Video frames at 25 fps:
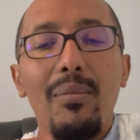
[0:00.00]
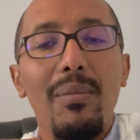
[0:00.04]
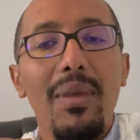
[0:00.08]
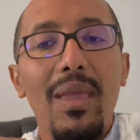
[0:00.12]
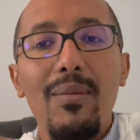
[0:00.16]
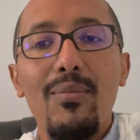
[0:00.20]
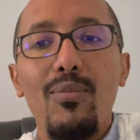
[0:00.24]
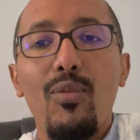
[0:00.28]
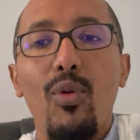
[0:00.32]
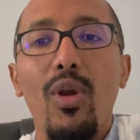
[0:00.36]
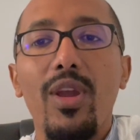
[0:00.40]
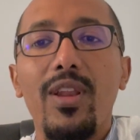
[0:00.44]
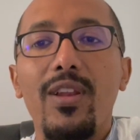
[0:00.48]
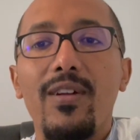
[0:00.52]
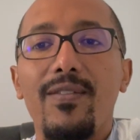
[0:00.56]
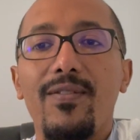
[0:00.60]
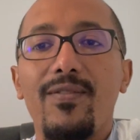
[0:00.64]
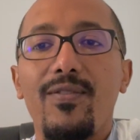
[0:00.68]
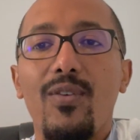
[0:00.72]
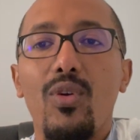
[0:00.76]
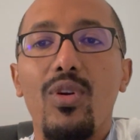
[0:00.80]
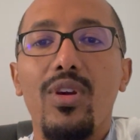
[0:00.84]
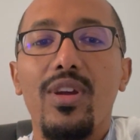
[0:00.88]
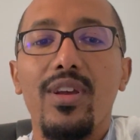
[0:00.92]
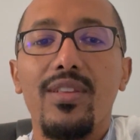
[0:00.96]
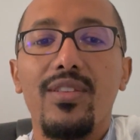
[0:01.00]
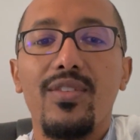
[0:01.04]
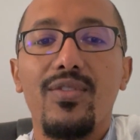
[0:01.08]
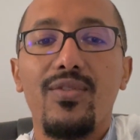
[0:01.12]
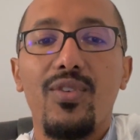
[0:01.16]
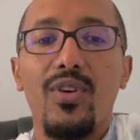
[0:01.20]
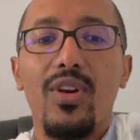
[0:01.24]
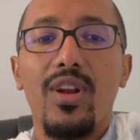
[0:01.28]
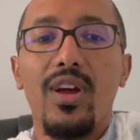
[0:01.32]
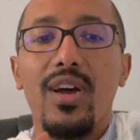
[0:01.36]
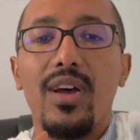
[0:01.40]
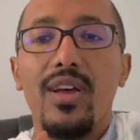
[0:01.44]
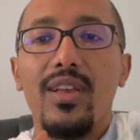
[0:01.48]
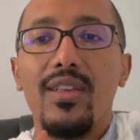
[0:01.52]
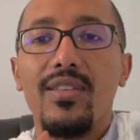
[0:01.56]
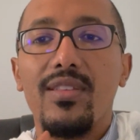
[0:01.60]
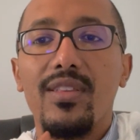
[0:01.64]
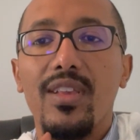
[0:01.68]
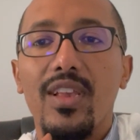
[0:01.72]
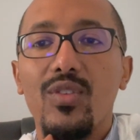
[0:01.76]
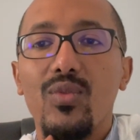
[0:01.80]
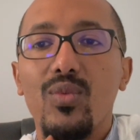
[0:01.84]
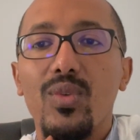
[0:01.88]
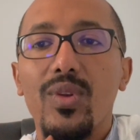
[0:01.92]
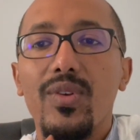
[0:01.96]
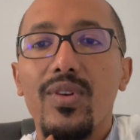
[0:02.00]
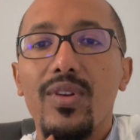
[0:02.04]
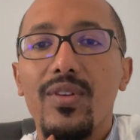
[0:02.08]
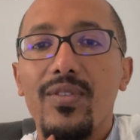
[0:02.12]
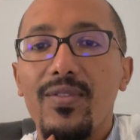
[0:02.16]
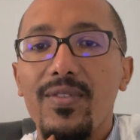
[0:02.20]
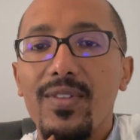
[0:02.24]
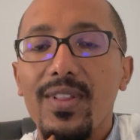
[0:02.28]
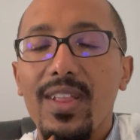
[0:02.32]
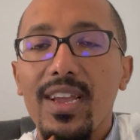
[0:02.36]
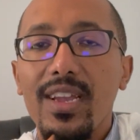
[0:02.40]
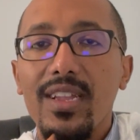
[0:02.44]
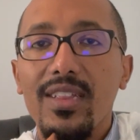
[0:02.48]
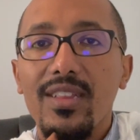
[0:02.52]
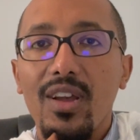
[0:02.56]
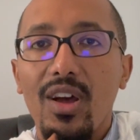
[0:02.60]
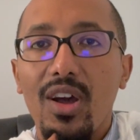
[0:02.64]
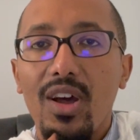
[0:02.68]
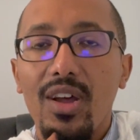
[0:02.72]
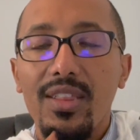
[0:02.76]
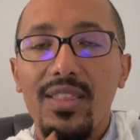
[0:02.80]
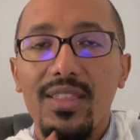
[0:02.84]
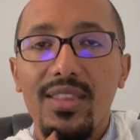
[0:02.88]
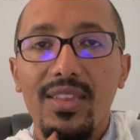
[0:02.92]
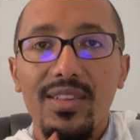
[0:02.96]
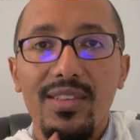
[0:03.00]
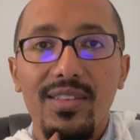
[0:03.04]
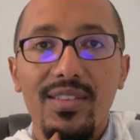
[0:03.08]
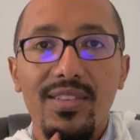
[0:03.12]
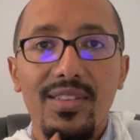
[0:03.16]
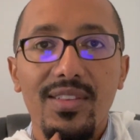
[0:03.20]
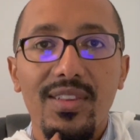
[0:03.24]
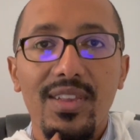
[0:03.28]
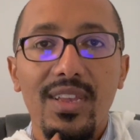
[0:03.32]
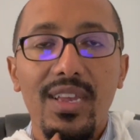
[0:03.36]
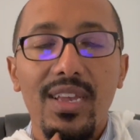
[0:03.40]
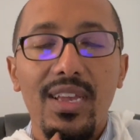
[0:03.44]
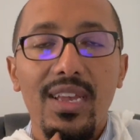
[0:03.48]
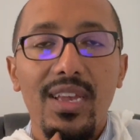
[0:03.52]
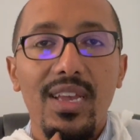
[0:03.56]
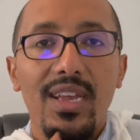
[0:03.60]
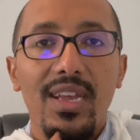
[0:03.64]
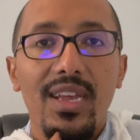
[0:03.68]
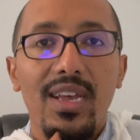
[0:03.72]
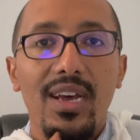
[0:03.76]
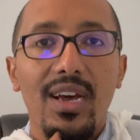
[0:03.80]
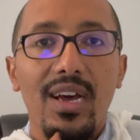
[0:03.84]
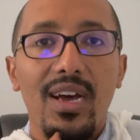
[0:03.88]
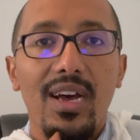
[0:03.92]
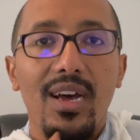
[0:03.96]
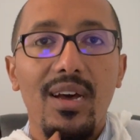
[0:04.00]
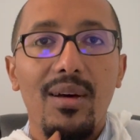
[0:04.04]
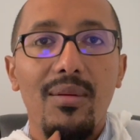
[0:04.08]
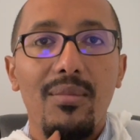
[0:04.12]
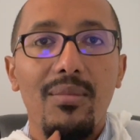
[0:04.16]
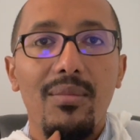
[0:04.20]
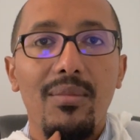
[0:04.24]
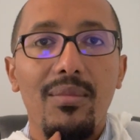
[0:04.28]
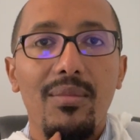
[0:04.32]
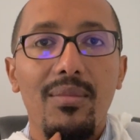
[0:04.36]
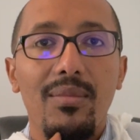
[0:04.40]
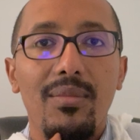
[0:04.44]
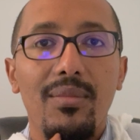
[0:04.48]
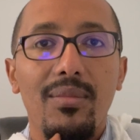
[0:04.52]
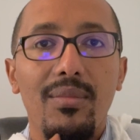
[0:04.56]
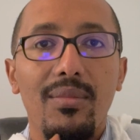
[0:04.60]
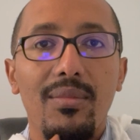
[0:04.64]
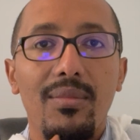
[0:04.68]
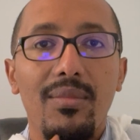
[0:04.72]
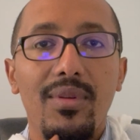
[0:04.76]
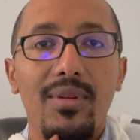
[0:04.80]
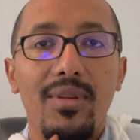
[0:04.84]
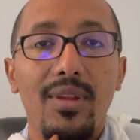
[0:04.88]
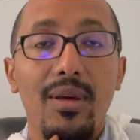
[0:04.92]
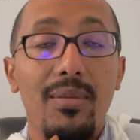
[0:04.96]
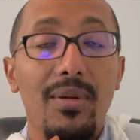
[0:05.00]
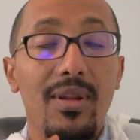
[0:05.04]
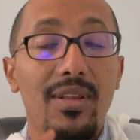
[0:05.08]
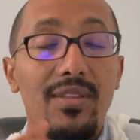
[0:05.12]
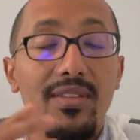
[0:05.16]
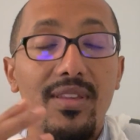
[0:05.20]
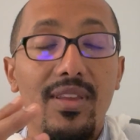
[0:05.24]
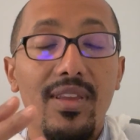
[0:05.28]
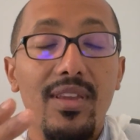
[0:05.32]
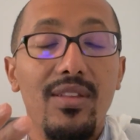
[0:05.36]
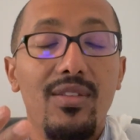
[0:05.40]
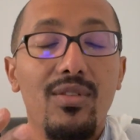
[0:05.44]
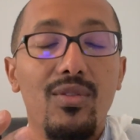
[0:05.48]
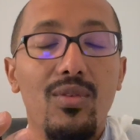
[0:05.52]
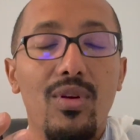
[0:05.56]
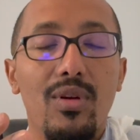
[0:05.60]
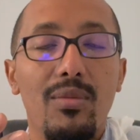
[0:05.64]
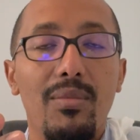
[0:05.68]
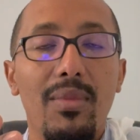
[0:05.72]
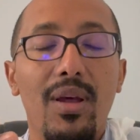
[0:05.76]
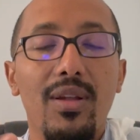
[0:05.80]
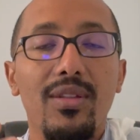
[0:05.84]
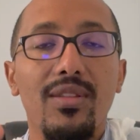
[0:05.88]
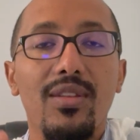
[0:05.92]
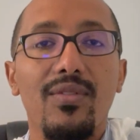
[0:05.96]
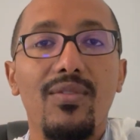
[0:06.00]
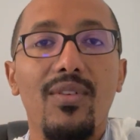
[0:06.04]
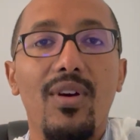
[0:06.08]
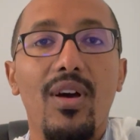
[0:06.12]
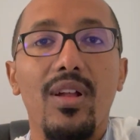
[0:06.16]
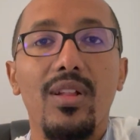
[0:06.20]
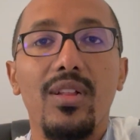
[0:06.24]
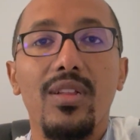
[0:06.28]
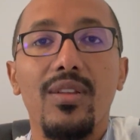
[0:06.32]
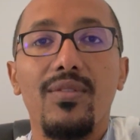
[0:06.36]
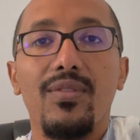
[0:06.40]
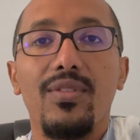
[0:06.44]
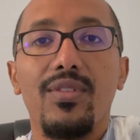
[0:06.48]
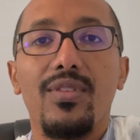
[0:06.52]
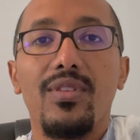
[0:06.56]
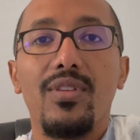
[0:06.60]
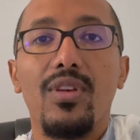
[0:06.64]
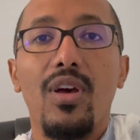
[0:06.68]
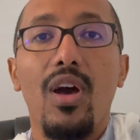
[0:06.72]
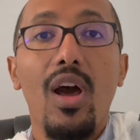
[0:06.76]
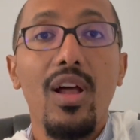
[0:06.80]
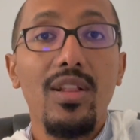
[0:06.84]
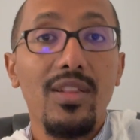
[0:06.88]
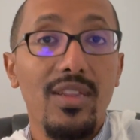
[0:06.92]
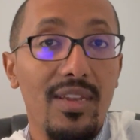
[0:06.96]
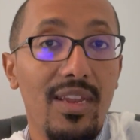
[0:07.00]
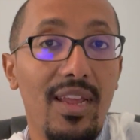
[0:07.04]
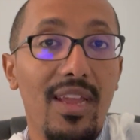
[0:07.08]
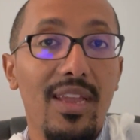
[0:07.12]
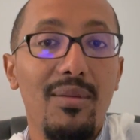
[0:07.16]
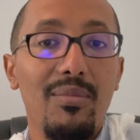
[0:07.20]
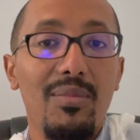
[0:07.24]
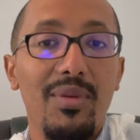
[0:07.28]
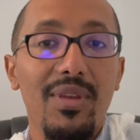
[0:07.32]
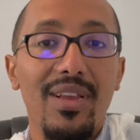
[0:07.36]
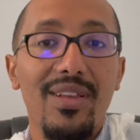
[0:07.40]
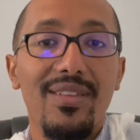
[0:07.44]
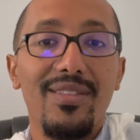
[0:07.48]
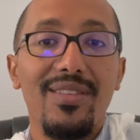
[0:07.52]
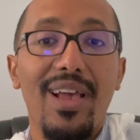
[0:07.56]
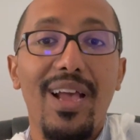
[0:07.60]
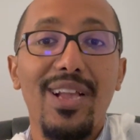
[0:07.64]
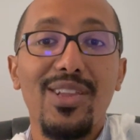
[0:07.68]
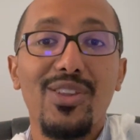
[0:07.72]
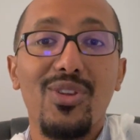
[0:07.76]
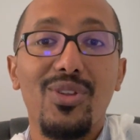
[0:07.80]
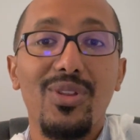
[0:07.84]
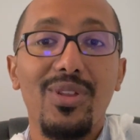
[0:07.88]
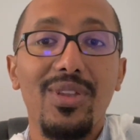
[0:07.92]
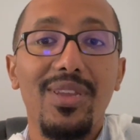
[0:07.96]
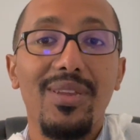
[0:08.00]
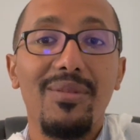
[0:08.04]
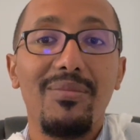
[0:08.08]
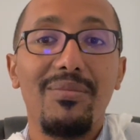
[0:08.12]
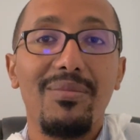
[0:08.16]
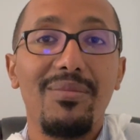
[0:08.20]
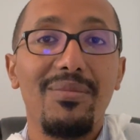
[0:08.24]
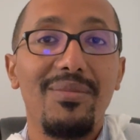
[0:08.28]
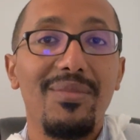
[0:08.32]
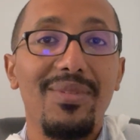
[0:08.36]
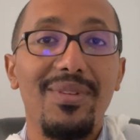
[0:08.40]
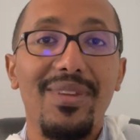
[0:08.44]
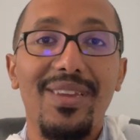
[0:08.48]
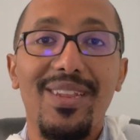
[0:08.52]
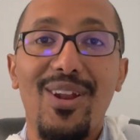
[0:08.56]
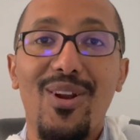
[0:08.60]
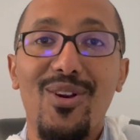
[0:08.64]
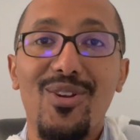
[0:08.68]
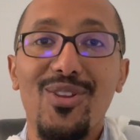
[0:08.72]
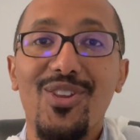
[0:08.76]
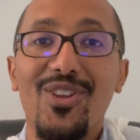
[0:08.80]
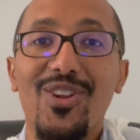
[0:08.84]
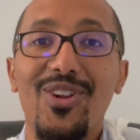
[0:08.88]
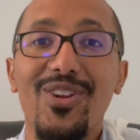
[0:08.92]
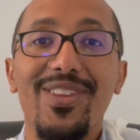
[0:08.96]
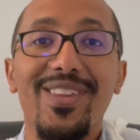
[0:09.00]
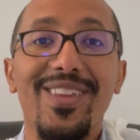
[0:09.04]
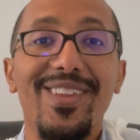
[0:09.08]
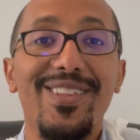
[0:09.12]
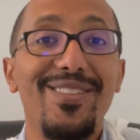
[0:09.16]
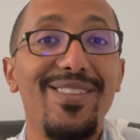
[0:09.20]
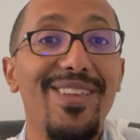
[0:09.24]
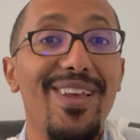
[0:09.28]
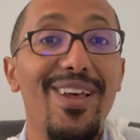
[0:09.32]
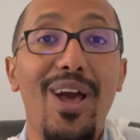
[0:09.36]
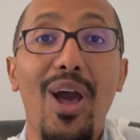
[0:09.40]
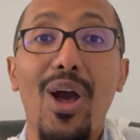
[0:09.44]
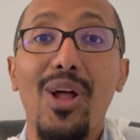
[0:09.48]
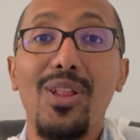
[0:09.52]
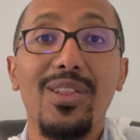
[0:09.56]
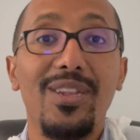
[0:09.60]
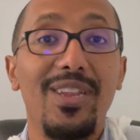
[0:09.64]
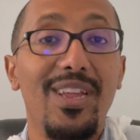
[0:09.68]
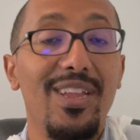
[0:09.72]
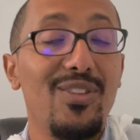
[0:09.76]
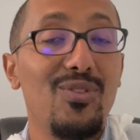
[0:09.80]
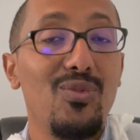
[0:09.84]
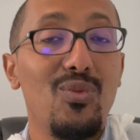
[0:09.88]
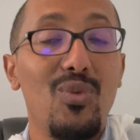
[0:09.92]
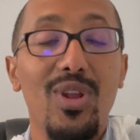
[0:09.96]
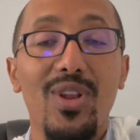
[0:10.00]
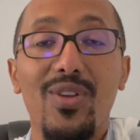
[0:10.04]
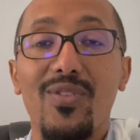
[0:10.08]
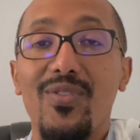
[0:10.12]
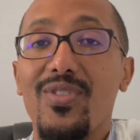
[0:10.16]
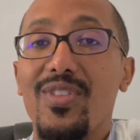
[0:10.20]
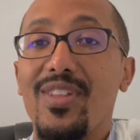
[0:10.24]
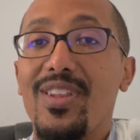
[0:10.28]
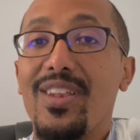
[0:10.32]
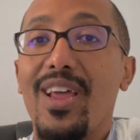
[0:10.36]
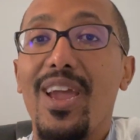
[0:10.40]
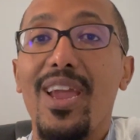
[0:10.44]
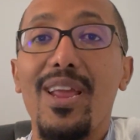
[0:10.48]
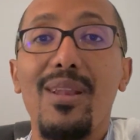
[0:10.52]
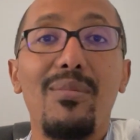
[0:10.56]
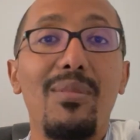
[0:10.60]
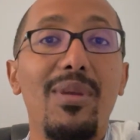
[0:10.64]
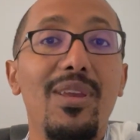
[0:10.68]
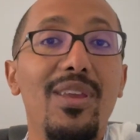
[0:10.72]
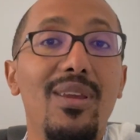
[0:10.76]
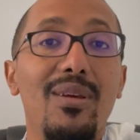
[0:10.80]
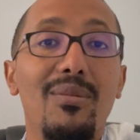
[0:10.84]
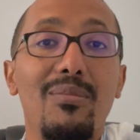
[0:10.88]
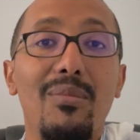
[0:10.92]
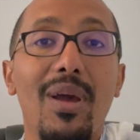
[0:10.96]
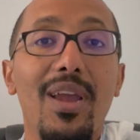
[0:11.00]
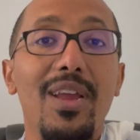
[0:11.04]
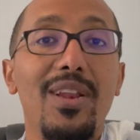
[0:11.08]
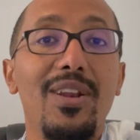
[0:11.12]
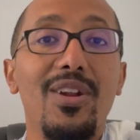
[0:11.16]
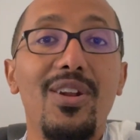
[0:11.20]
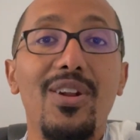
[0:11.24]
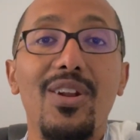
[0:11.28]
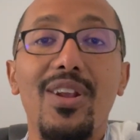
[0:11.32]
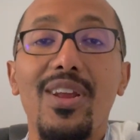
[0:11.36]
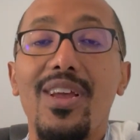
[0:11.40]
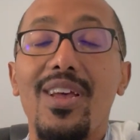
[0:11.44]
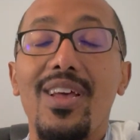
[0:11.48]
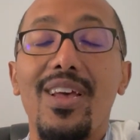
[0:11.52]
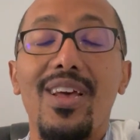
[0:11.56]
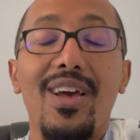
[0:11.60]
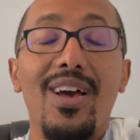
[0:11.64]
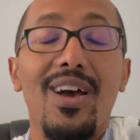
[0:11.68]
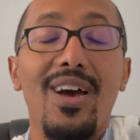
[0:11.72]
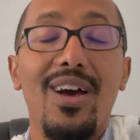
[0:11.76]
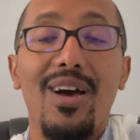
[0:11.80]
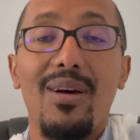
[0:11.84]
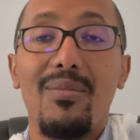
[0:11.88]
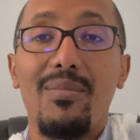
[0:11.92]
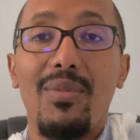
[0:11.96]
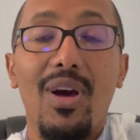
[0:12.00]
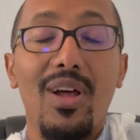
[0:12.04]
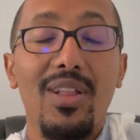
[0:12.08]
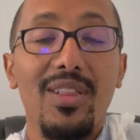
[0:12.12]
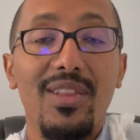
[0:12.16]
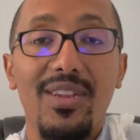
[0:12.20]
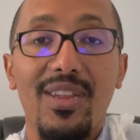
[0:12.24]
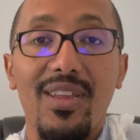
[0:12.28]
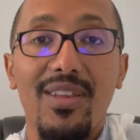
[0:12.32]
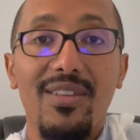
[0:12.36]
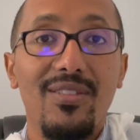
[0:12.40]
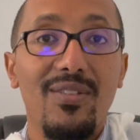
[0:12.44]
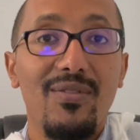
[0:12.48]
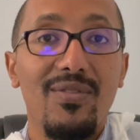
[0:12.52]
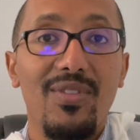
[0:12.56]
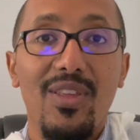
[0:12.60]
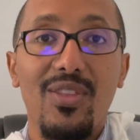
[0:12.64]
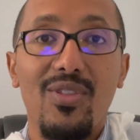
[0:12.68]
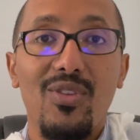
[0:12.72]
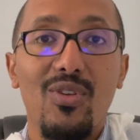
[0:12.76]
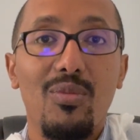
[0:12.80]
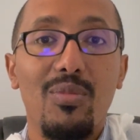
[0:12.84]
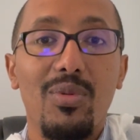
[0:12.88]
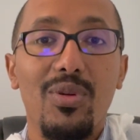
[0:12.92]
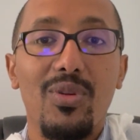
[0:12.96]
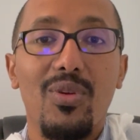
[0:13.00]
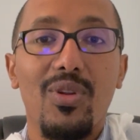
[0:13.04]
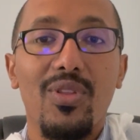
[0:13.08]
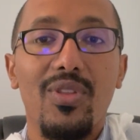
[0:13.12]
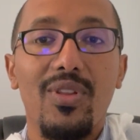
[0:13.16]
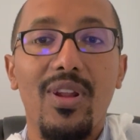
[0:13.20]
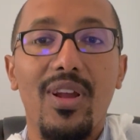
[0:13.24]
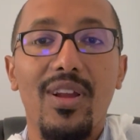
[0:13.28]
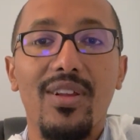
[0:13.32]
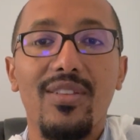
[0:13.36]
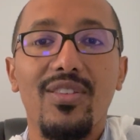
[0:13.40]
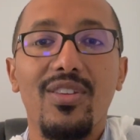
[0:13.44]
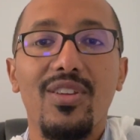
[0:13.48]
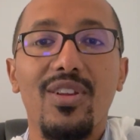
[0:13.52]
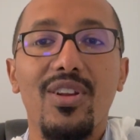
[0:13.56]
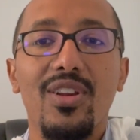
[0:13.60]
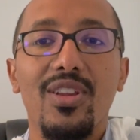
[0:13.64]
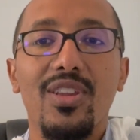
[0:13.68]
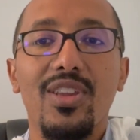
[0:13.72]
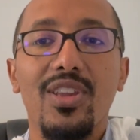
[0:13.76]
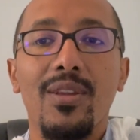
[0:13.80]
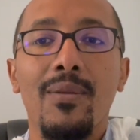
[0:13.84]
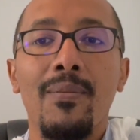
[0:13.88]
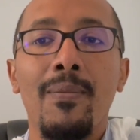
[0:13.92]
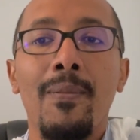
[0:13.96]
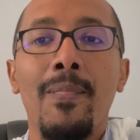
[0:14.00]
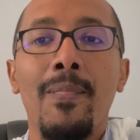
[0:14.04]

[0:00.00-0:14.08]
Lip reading: main point of focus for us as we reflect on this Debre Zeit or Mount of Olives holiday, because actually in our church, it's a holiday. It's one of the nine minor holidays of the Ethiopian Orthodox Church.